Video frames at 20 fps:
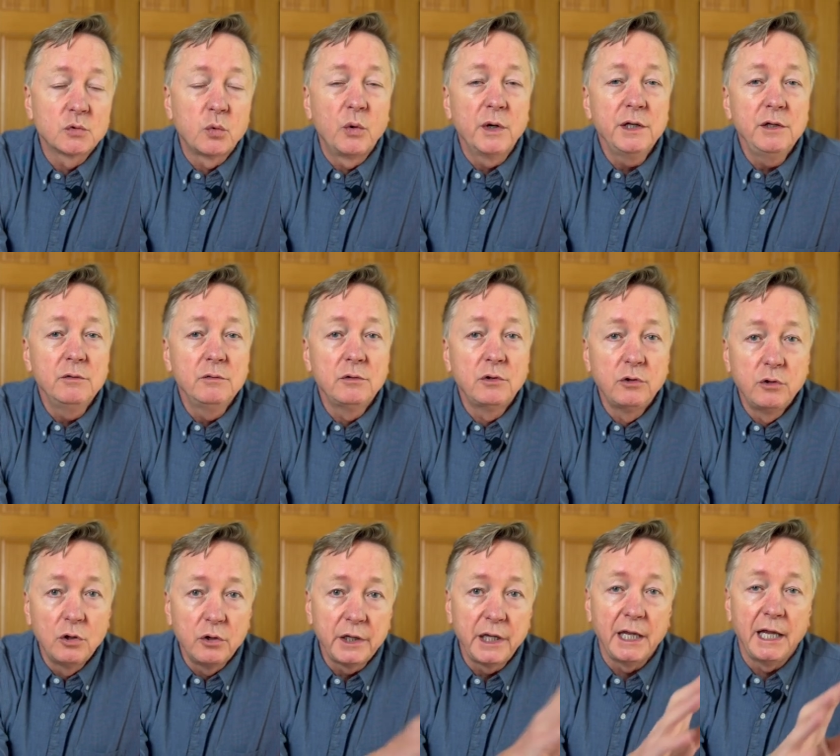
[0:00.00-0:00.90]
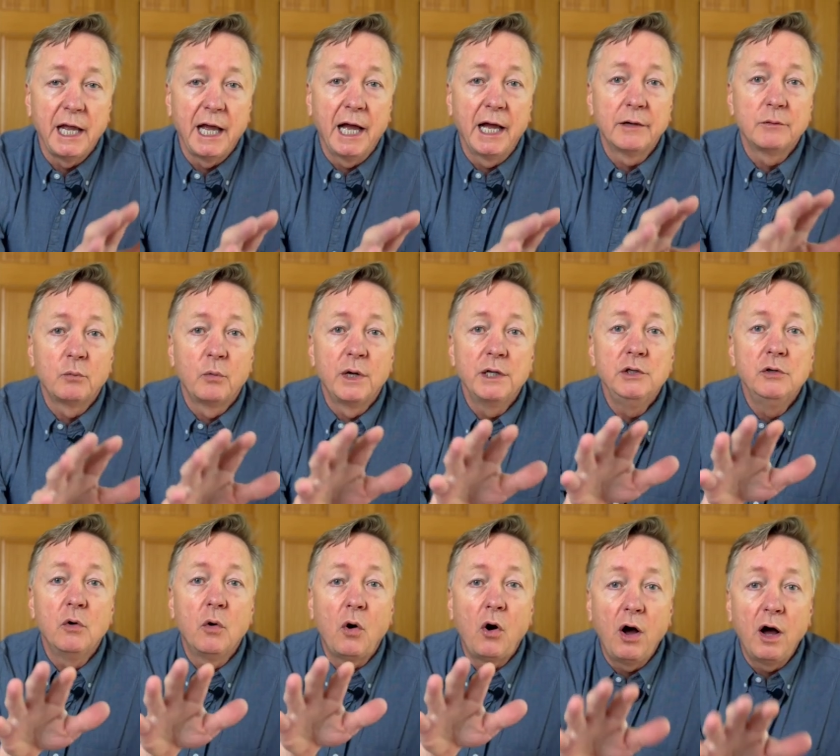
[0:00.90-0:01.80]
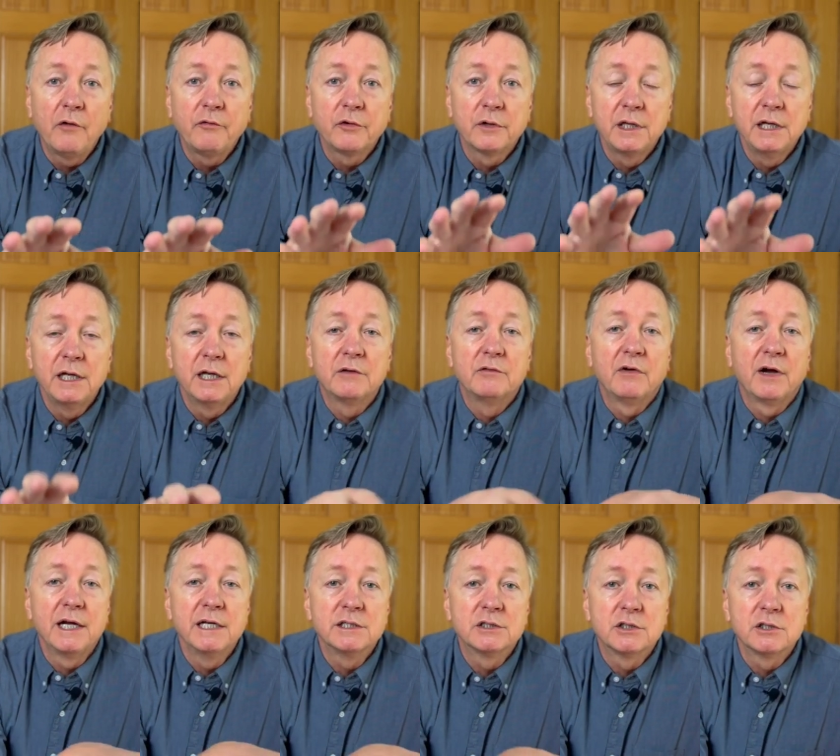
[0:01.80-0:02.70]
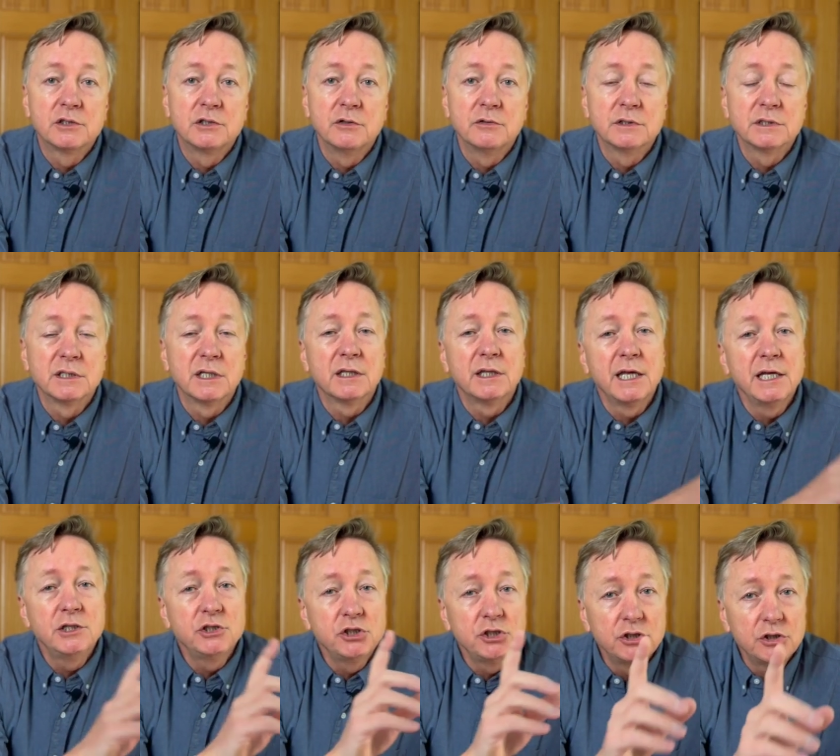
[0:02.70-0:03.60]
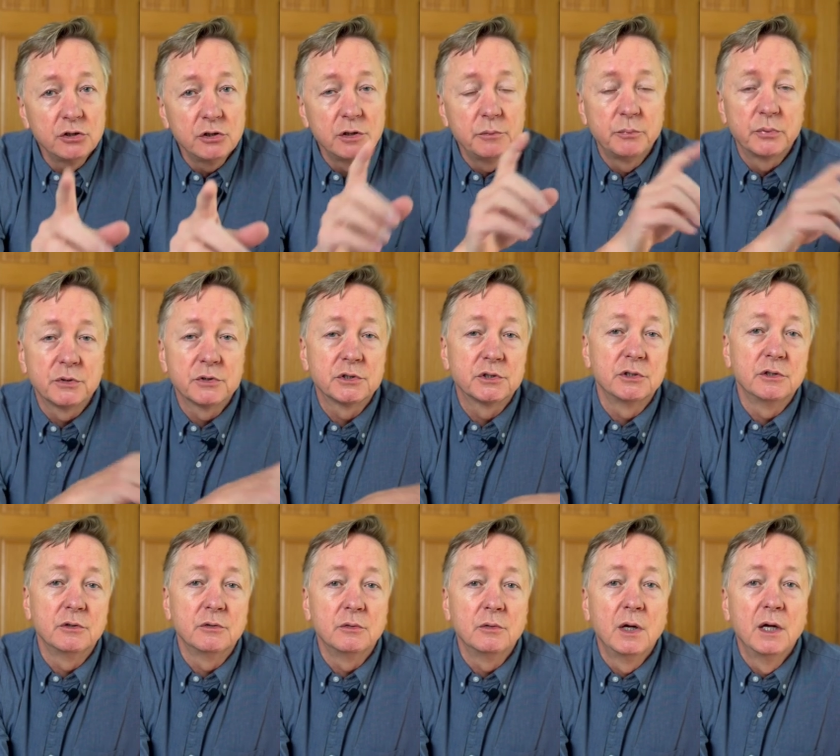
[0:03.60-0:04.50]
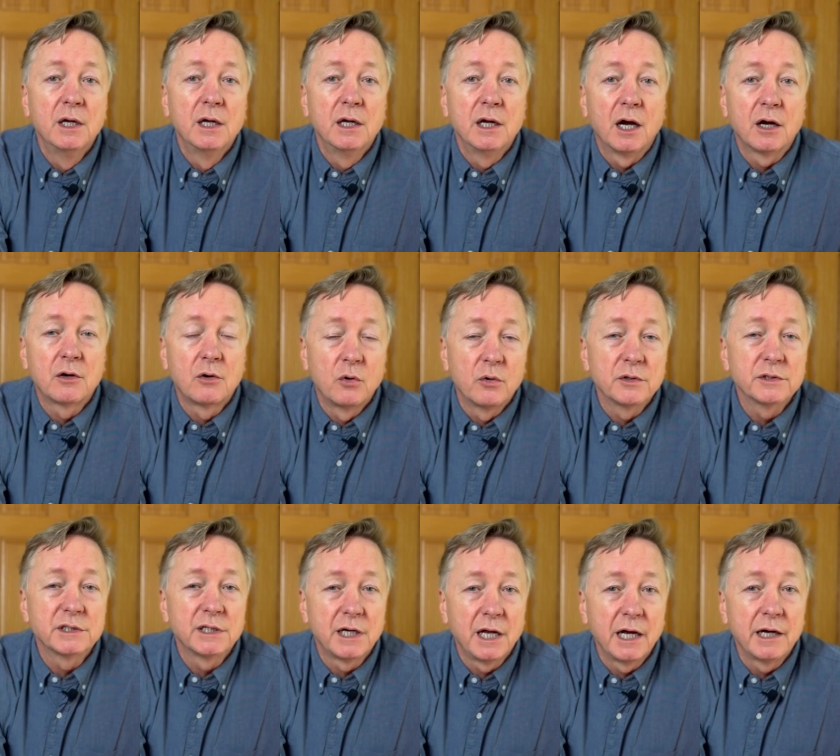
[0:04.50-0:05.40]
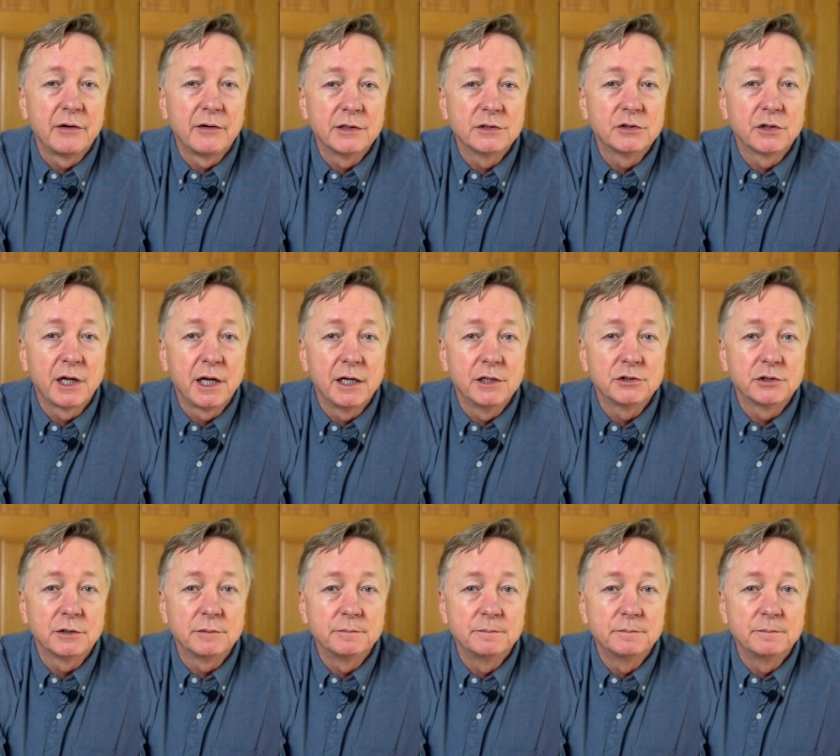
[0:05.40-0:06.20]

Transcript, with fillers: What are you looking at when you offer the advice to students that they should pursue a course in higher education?